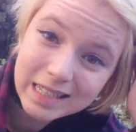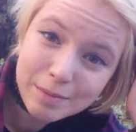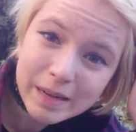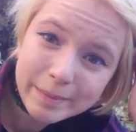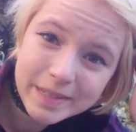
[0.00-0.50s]

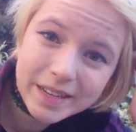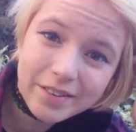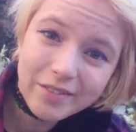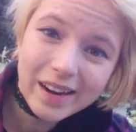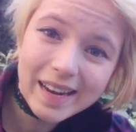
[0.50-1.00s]
sometimes it
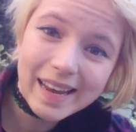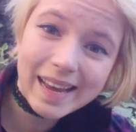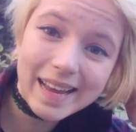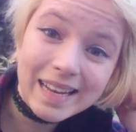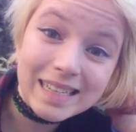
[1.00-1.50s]
really
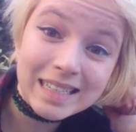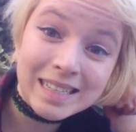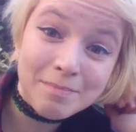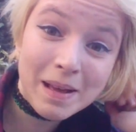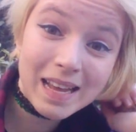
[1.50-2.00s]

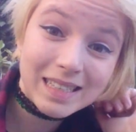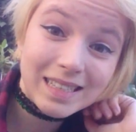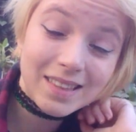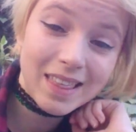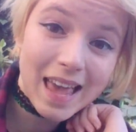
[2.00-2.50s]
is the best